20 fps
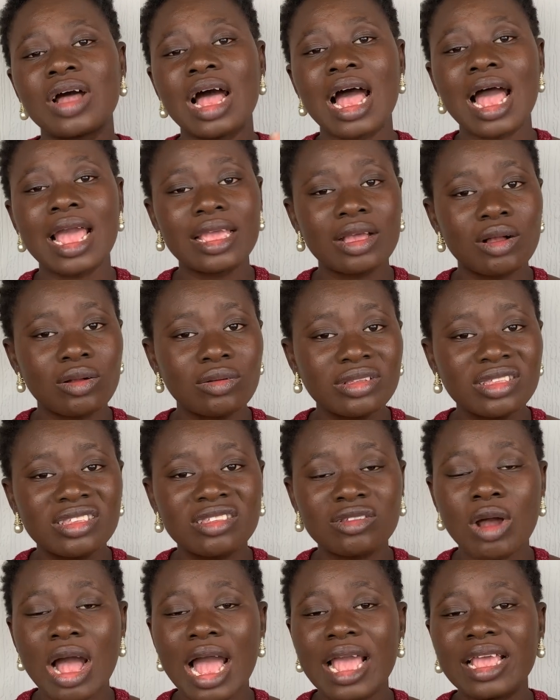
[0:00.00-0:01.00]

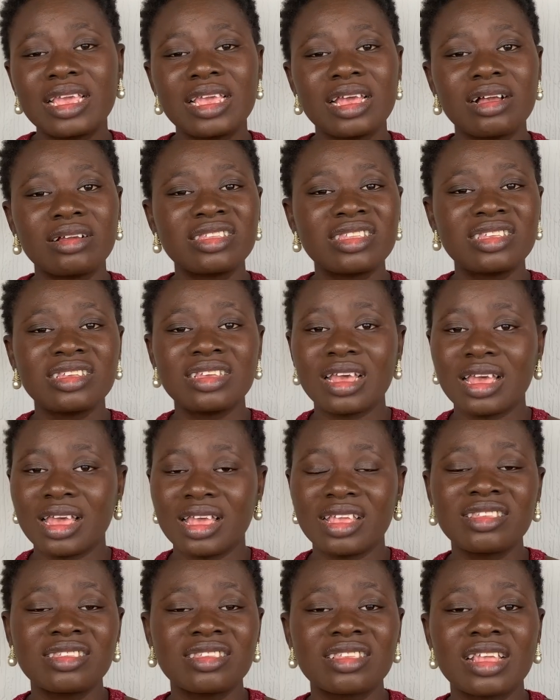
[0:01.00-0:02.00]

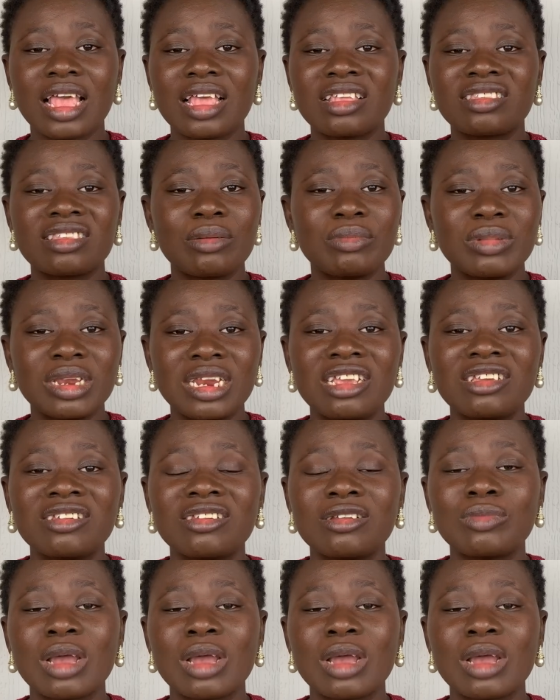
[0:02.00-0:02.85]
IELTS examination,